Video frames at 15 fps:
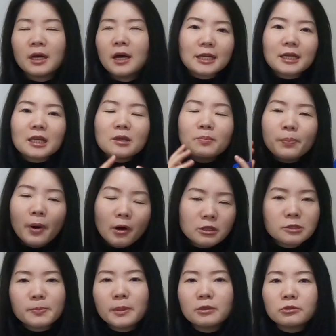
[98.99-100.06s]
It's like
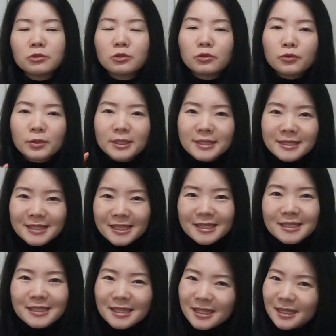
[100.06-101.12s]
impossible to
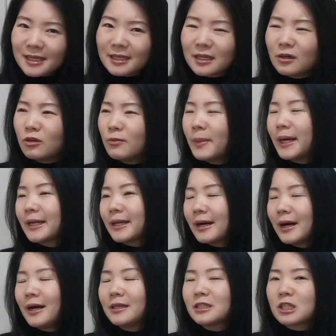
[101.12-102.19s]
resist it. Oh my
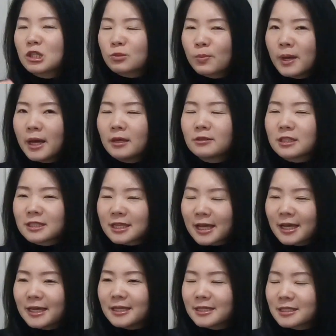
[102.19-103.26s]
god, the smell, the
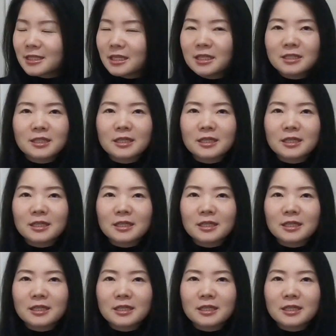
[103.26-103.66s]
taste, is